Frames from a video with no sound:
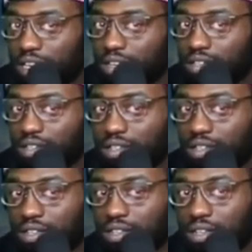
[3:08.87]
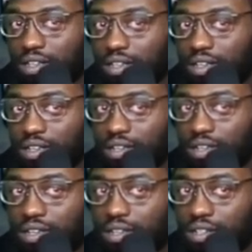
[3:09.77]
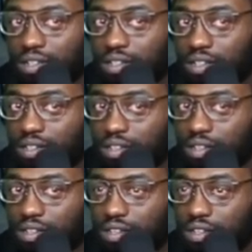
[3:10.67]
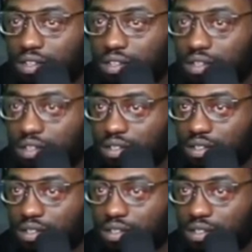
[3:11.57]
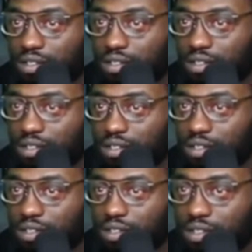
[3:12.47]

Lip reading: This person isn't speaking.